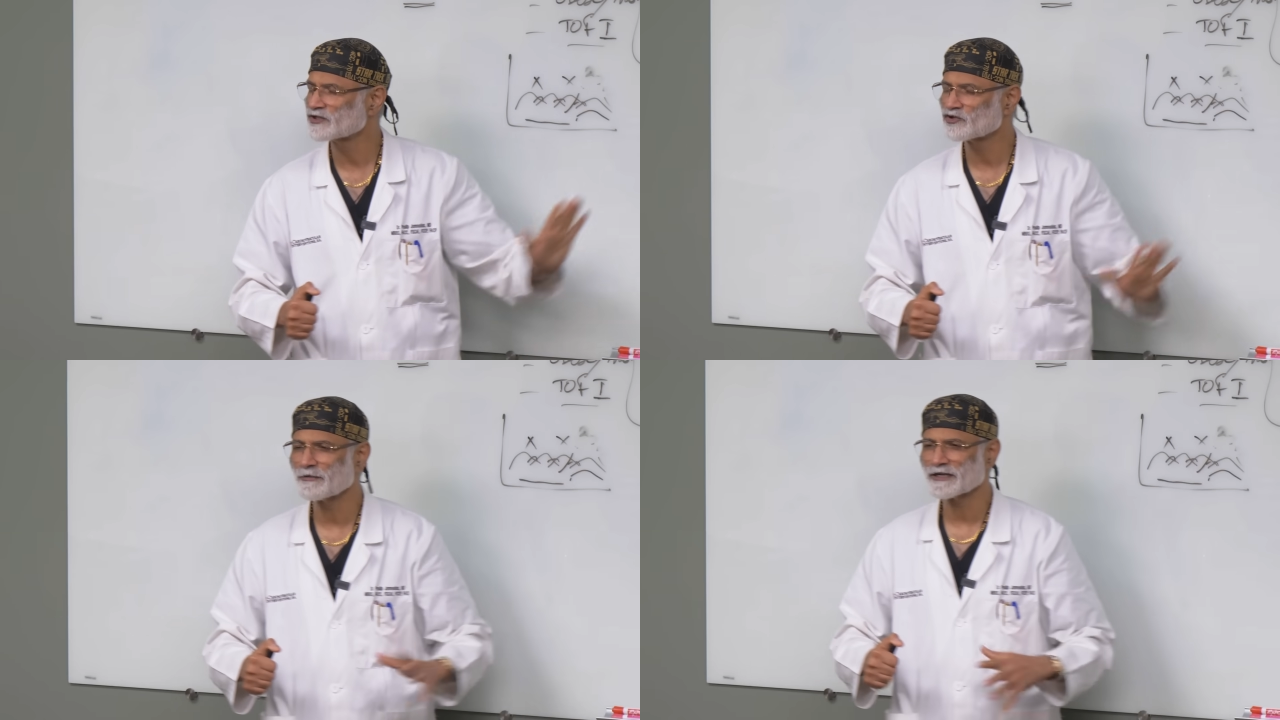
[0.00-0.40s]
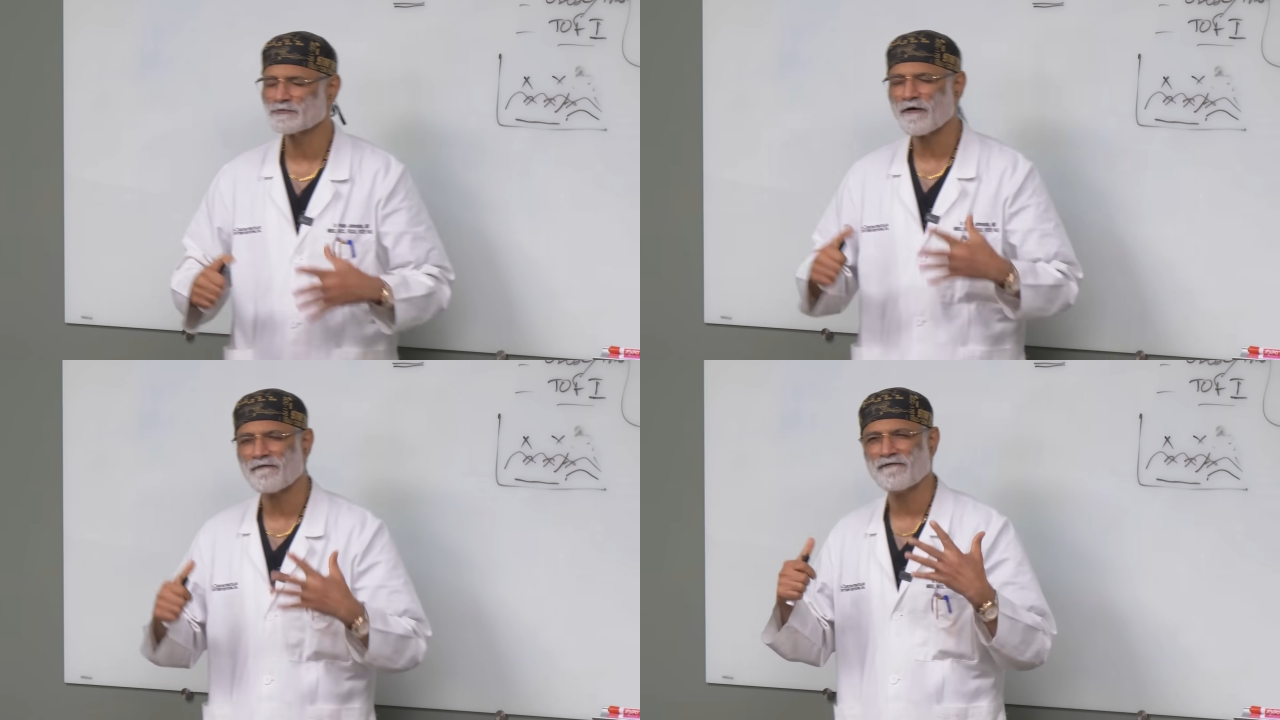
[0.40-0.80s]
to be so
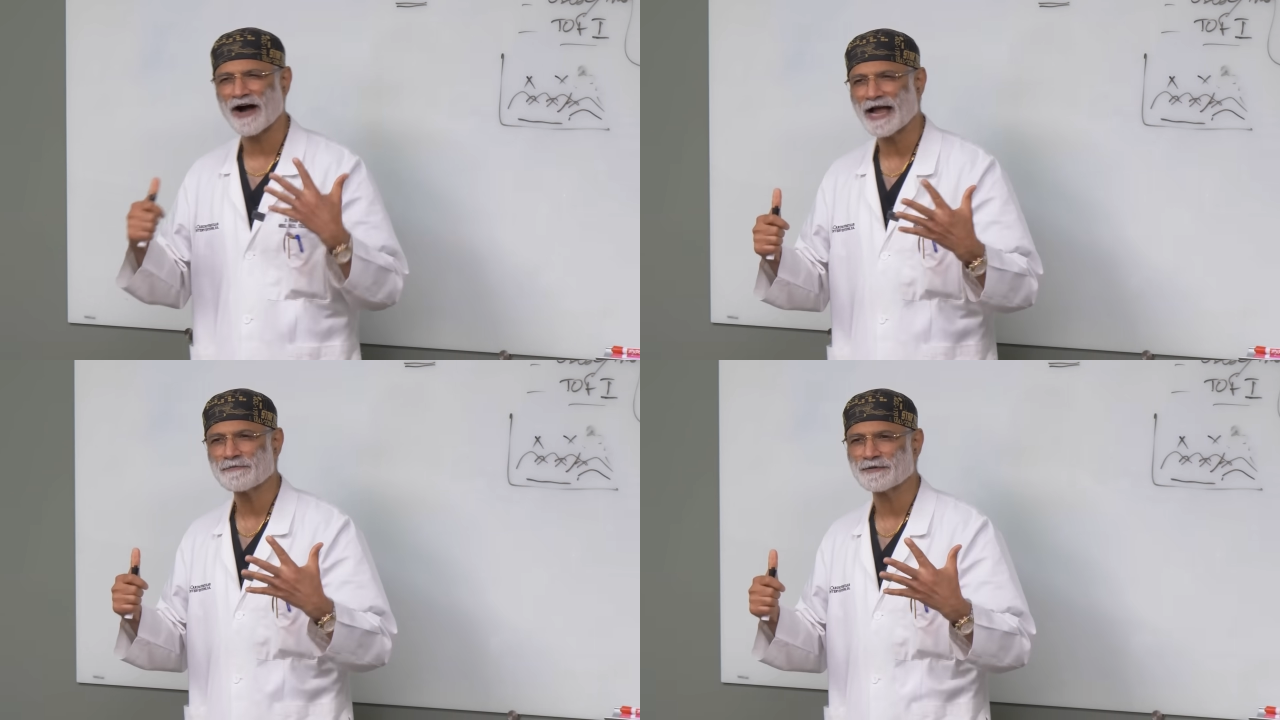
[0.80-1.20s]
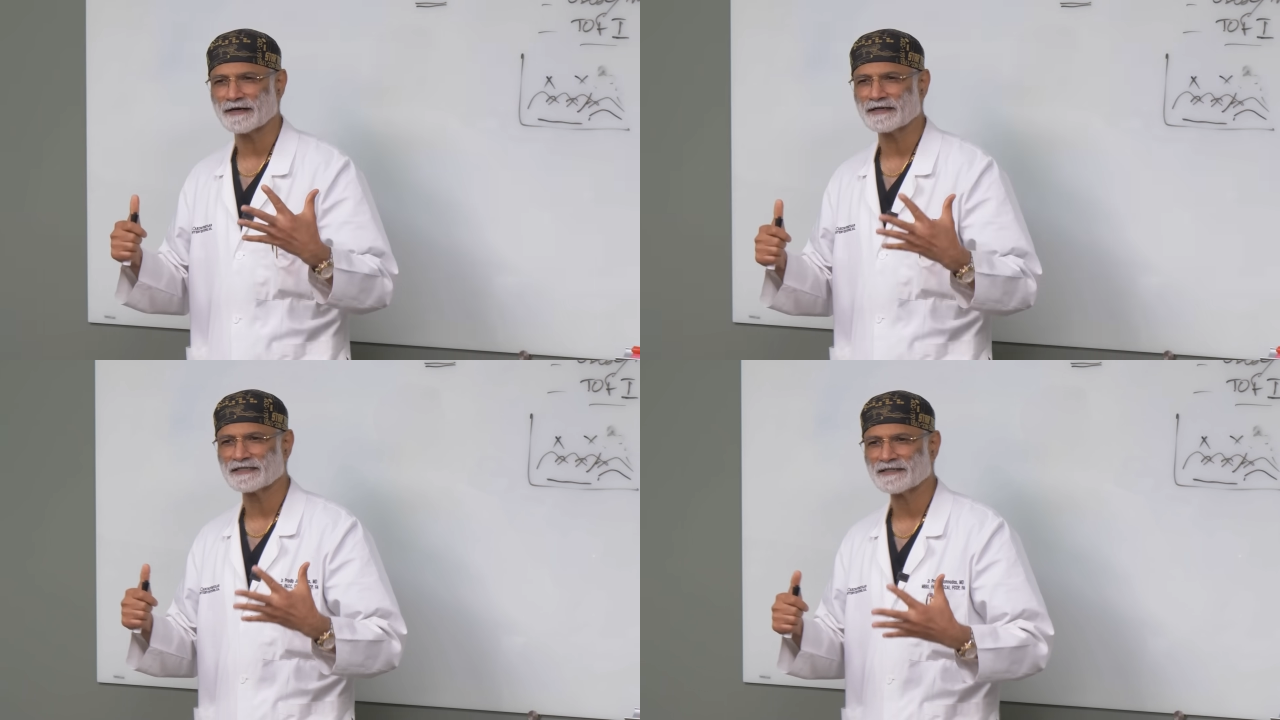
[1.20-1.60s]
much more
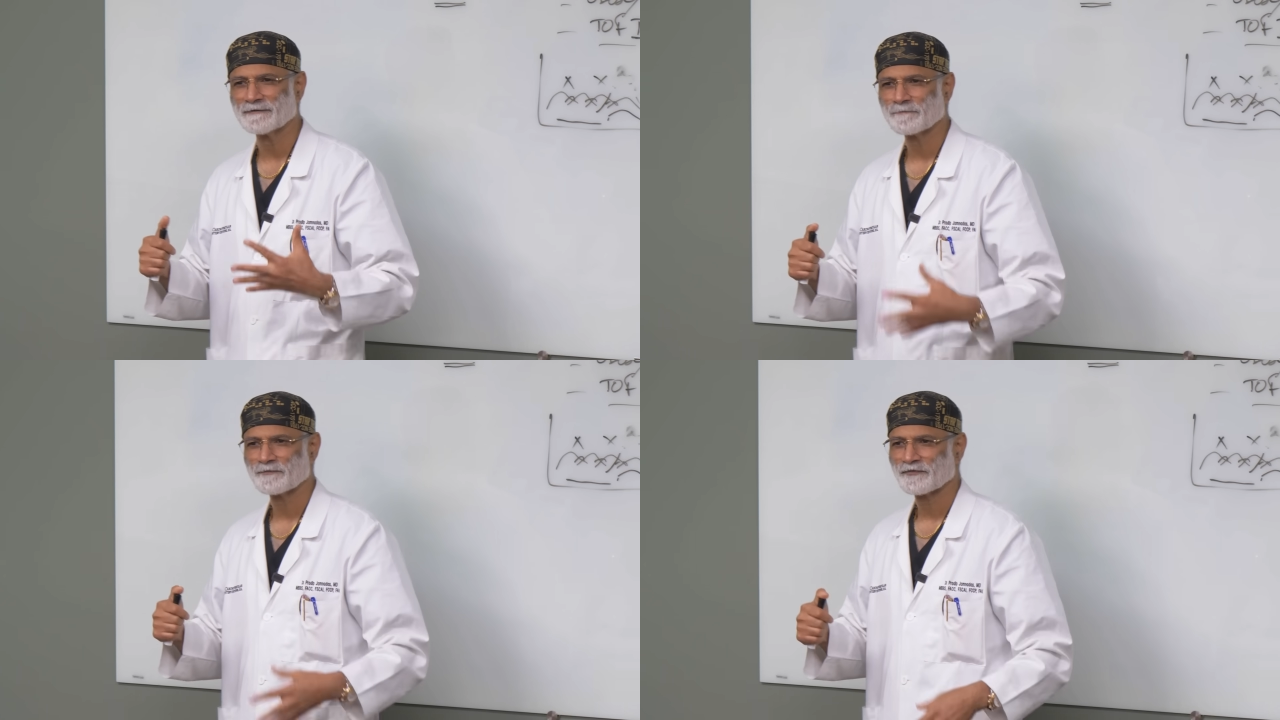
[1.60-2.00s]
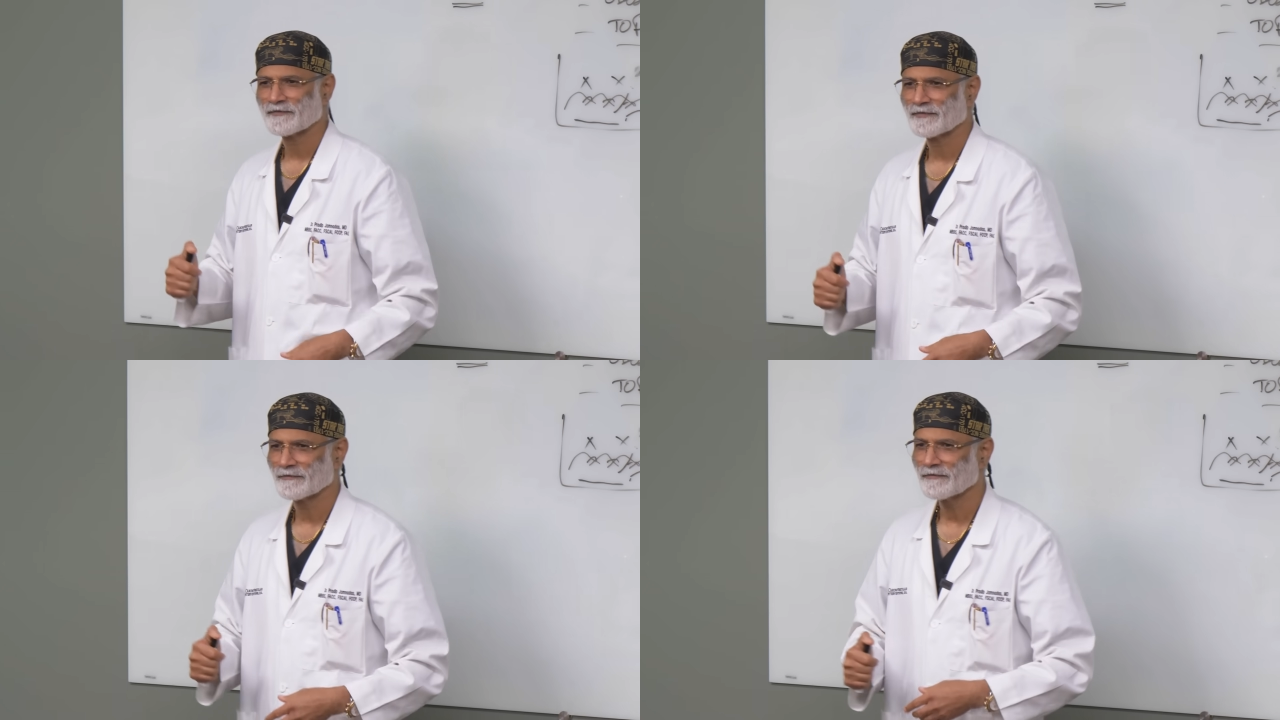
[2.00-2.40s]
vibrant.
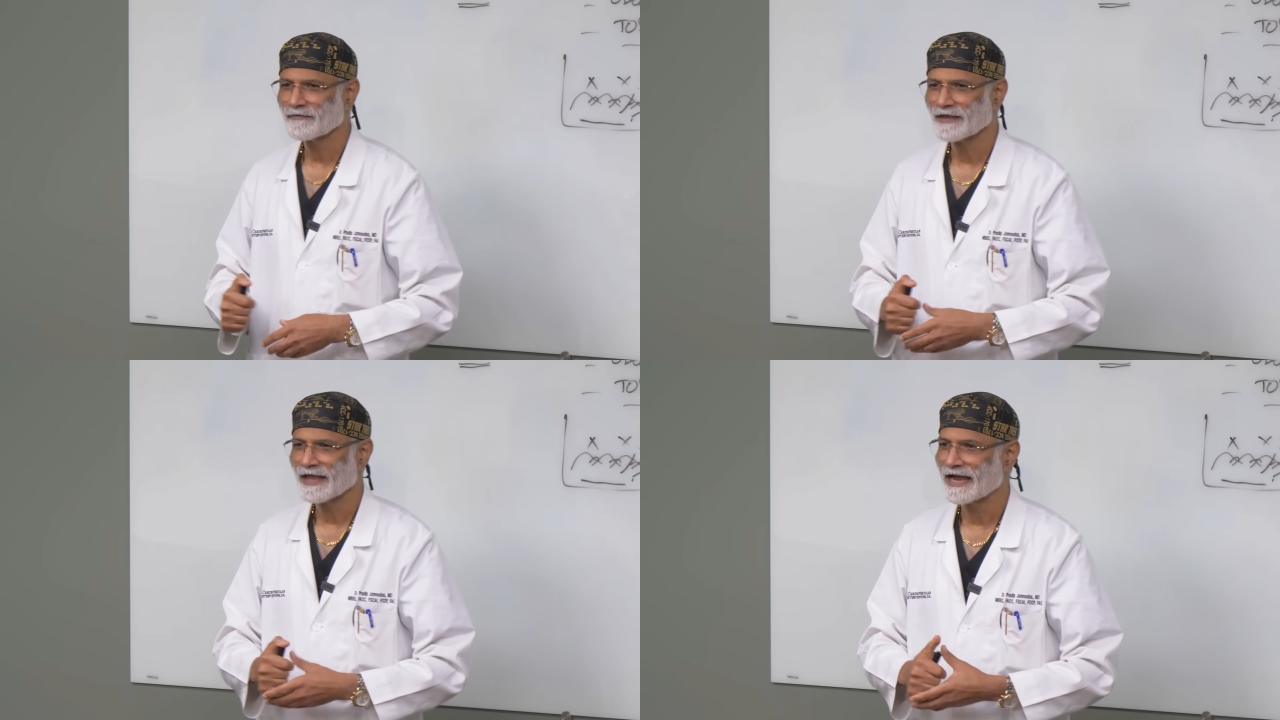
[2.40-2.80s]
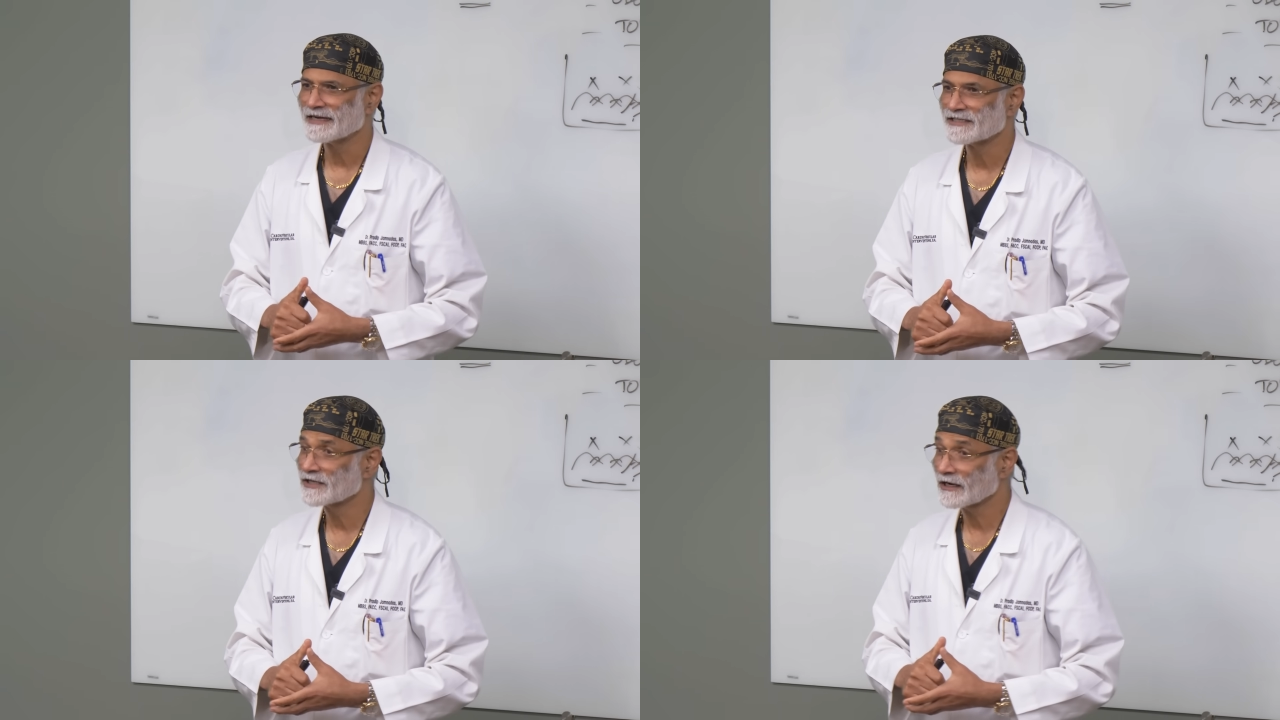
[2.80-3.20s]

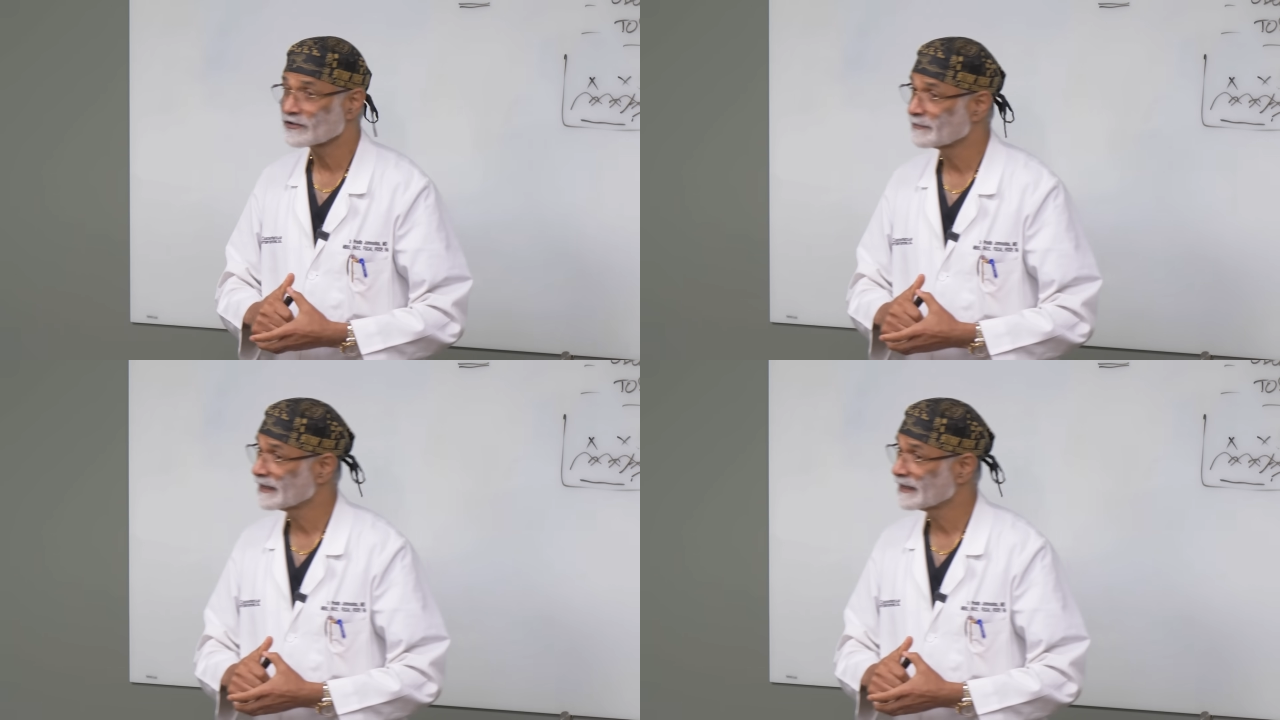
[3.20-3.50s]
And he's not